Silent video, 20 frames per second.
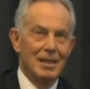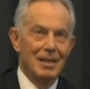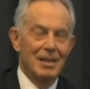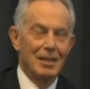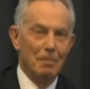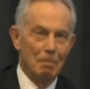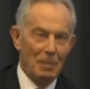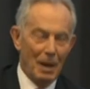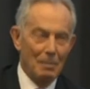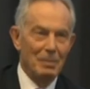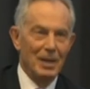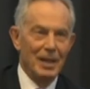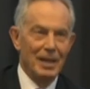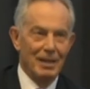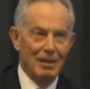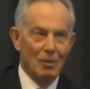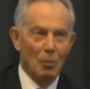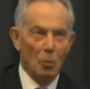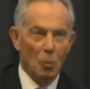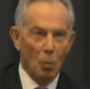the public
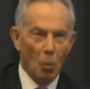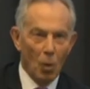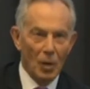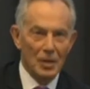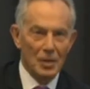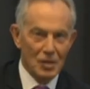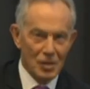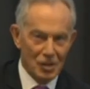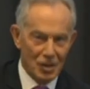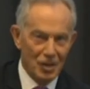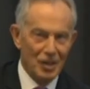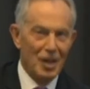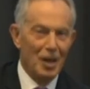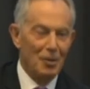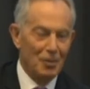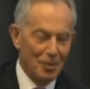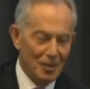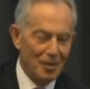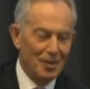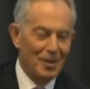wants to
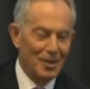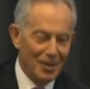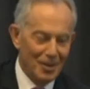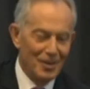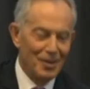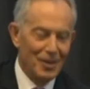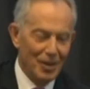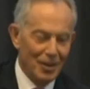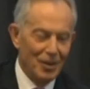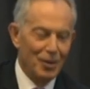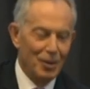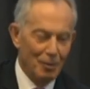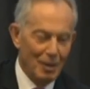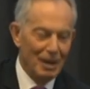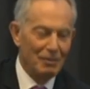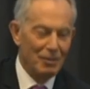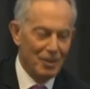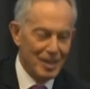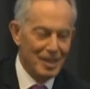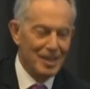know that
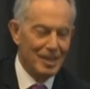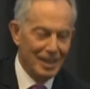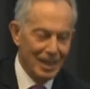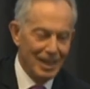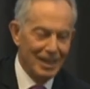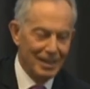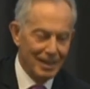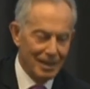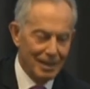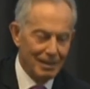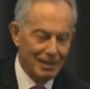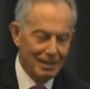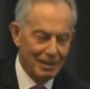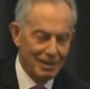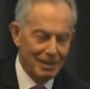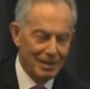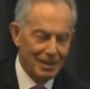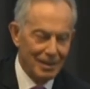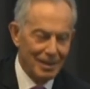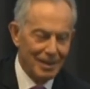whoever is the leader,
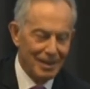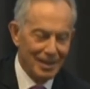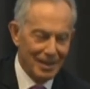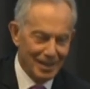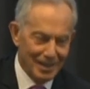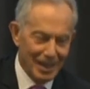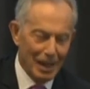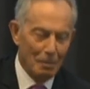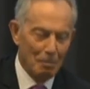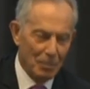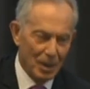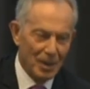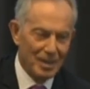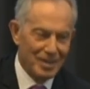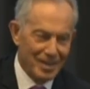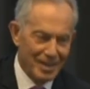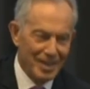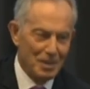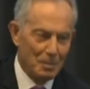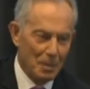that
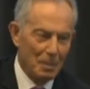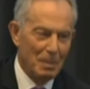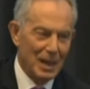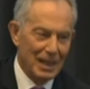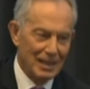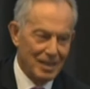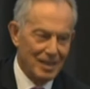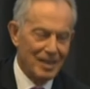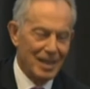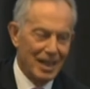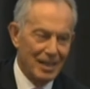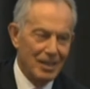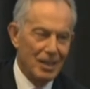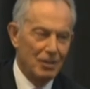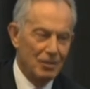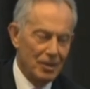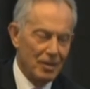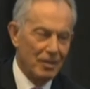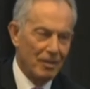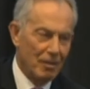person is prepared to say
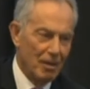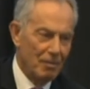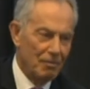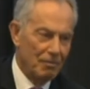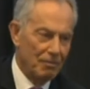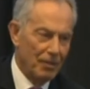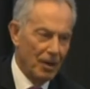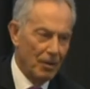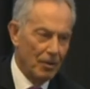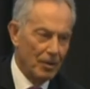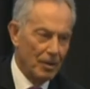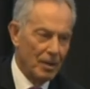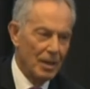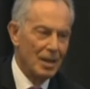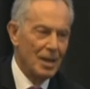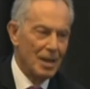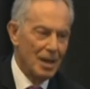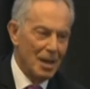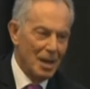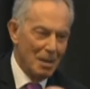no to their own folk.
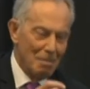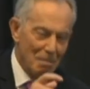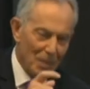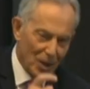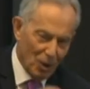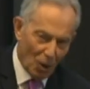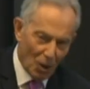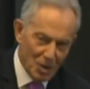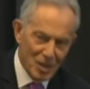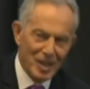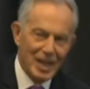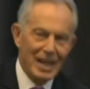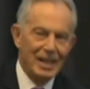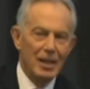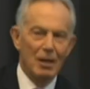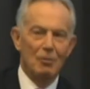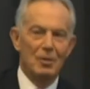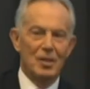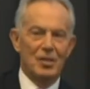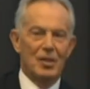Because they
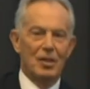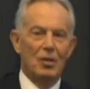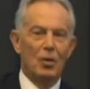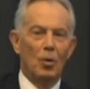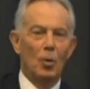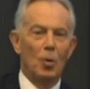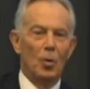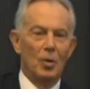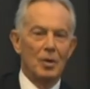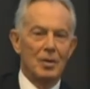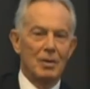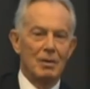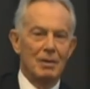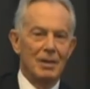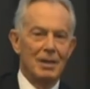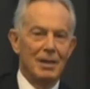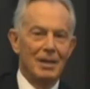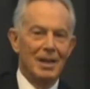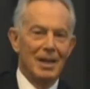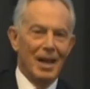know it's a cause,
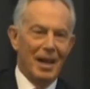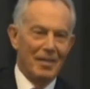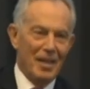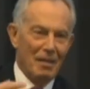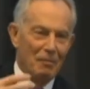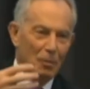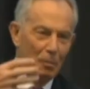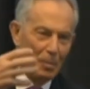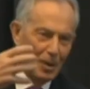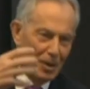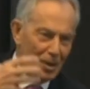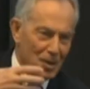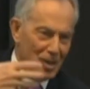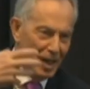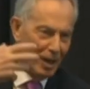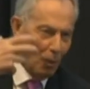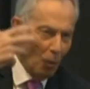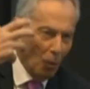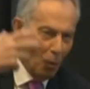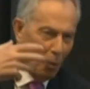and therefore because
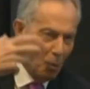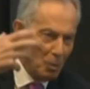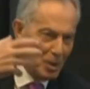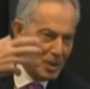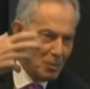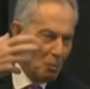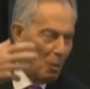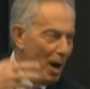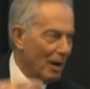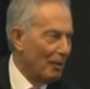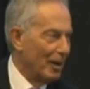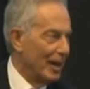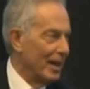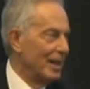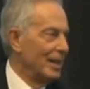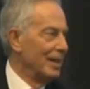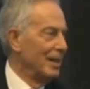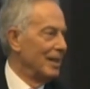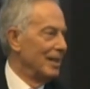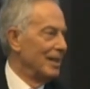they always
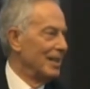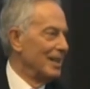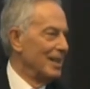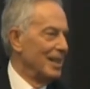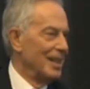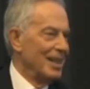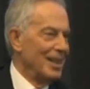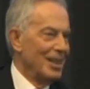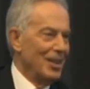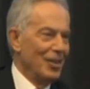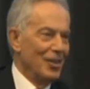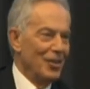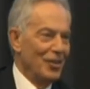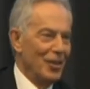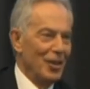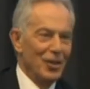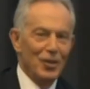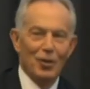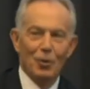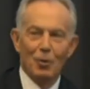worry
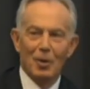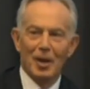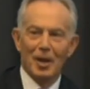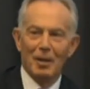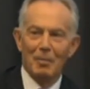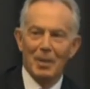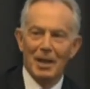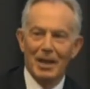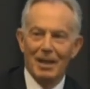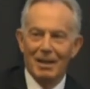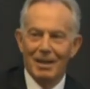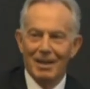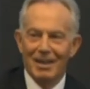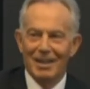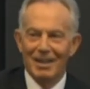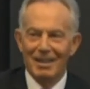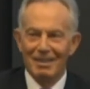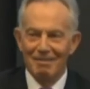that you're going to be,